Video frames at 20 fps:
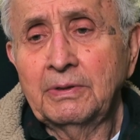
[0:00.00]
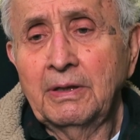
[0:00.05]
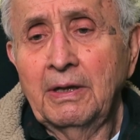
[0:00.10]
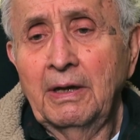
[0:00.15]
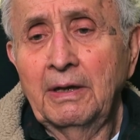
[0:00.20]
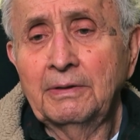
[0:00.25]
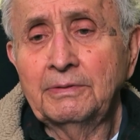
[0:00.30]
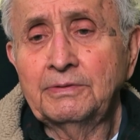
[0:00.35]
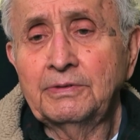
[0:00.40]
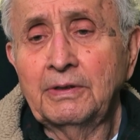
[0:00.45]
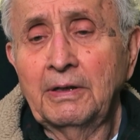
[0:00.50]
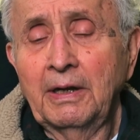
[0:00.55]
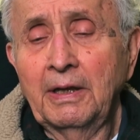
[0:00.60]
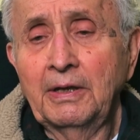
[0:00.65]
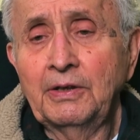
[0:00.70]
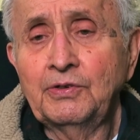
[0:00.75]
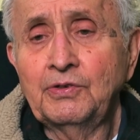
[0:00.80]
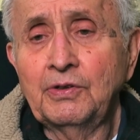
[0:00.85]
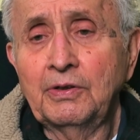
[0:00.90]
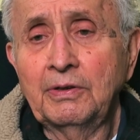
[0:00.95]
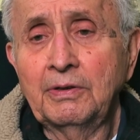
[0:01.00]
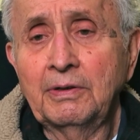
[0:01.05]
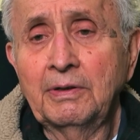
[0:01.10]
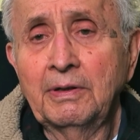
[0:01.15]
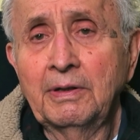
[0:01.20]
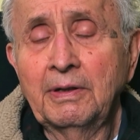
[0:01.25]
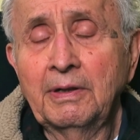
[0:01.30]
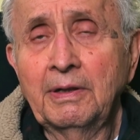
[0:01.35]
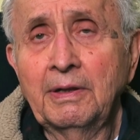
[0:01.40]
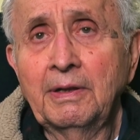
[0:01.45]

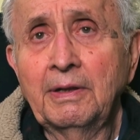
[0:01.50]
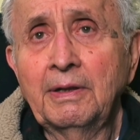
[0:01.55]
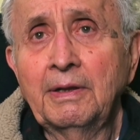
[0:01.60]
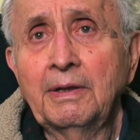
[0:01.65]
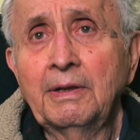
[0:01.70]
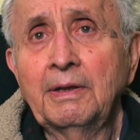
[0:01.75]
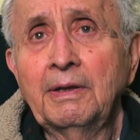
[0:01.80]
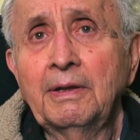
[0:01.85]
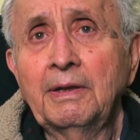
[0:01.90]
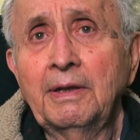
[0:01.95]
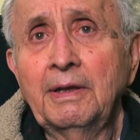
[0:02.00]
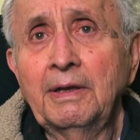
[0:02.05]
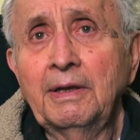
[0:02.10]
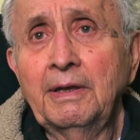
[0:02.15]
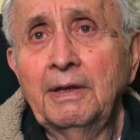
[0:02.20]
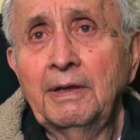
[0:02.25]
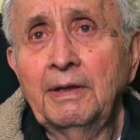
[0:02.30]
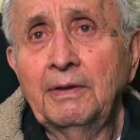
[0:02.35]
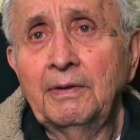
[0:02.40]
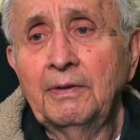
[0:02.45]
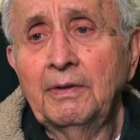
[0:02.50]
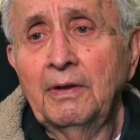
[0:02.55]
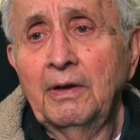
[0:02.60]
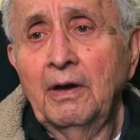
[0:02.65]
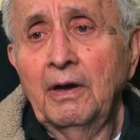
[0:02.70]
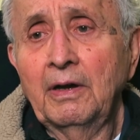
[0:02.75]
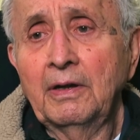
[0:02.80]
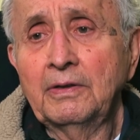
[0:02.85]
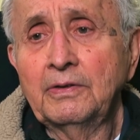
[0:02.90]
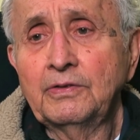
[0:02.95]
consolation in the
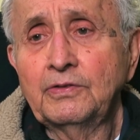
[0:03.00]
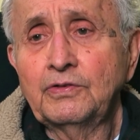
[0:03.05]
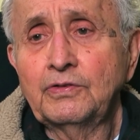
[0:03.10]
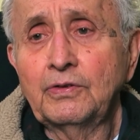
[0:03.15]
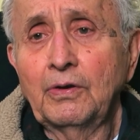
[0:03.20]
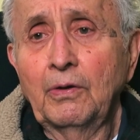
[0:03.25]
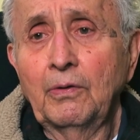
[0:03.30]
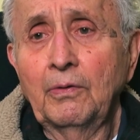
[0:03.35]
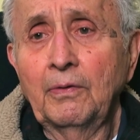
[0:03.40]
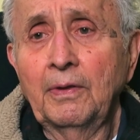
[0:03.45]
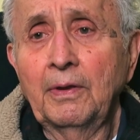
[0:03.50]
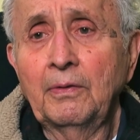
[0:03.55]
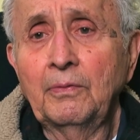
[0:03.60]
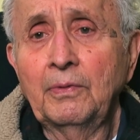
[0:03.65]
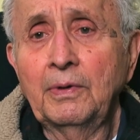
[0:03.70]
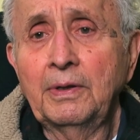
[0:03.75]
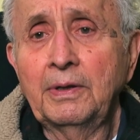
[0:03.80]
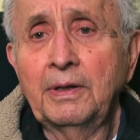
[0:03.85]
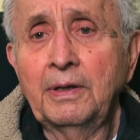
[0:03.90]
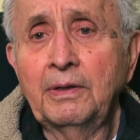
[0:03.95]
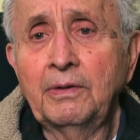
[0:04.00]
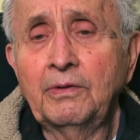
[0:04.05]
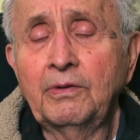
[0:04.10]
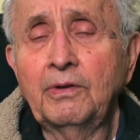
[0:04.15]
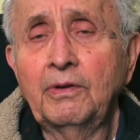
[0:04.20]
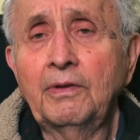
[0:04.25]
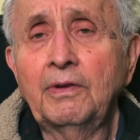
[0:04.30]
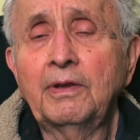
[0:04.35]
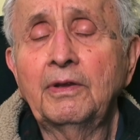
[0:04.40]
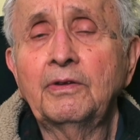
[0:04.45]
heart and soul that went
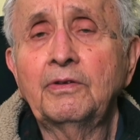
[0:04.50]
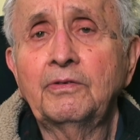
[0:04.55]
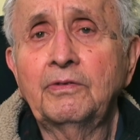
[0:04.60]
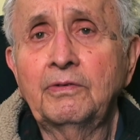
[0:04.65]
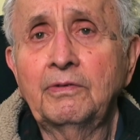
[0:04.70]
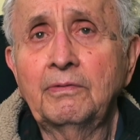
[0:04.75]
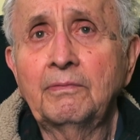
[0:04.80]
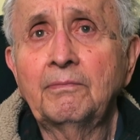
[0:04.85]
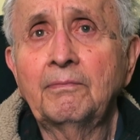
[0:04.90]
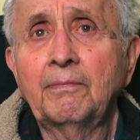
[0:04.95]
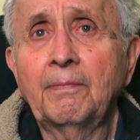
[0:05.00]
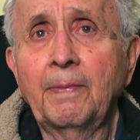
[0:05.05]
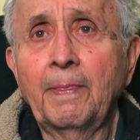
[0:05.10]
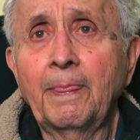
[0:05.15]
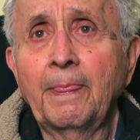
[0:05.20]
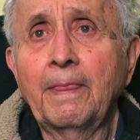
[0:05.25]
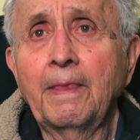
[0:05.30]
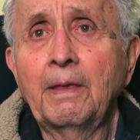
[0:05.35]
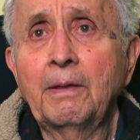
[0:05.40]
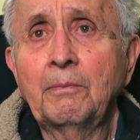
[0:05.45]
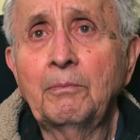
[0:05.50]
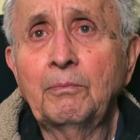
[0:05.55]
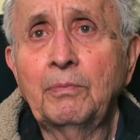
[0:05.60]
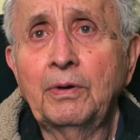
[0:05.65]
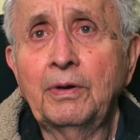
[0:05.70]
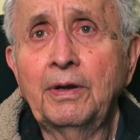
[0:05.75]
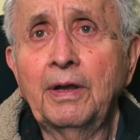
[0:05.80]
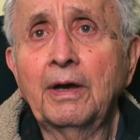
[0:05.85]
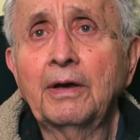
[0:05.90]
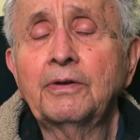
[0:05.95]
into this
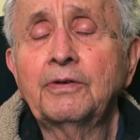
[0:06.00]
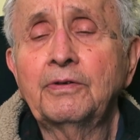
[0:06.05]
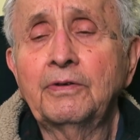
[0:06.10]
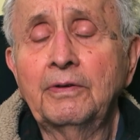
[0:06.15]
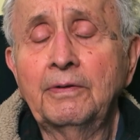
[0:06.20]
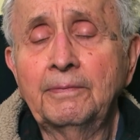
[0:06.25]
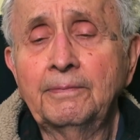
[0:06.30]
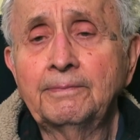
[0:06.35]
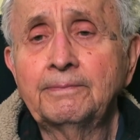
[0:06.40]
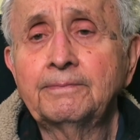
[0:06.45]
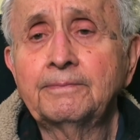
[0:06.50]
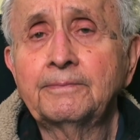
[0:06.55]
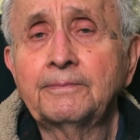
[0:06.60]
production.